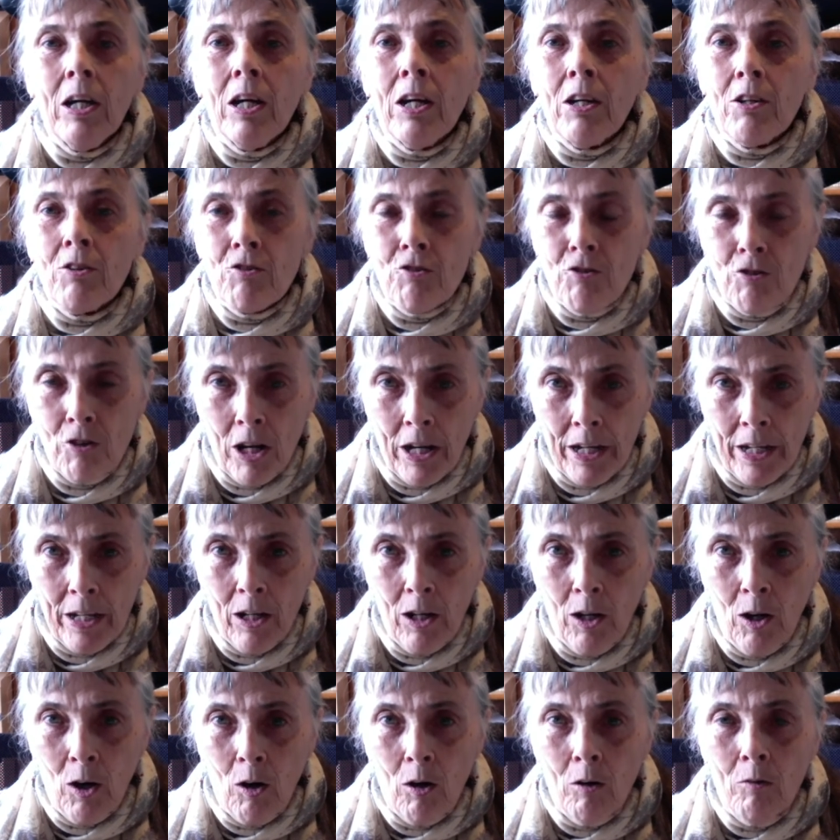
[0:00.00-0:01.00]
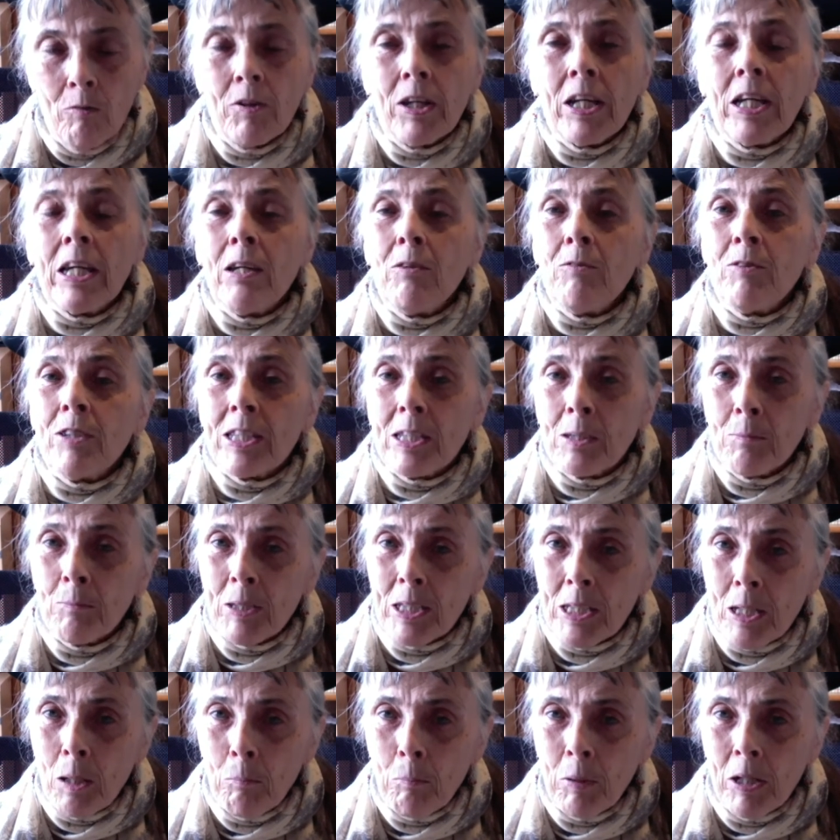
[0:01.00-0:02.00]
and dry her off and give her some
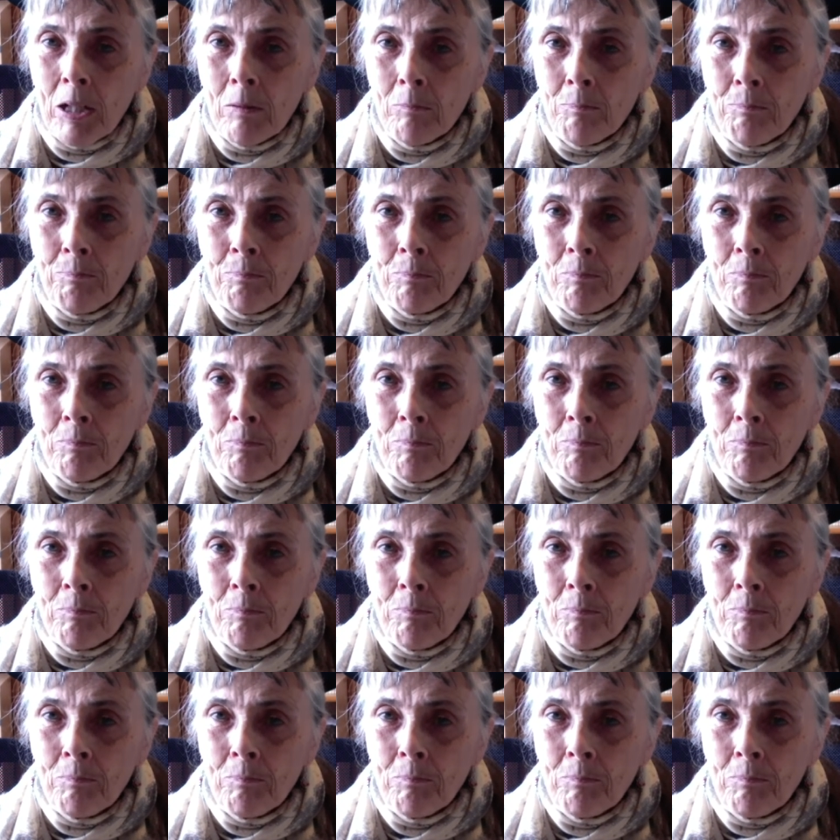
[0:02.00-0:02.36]
supper.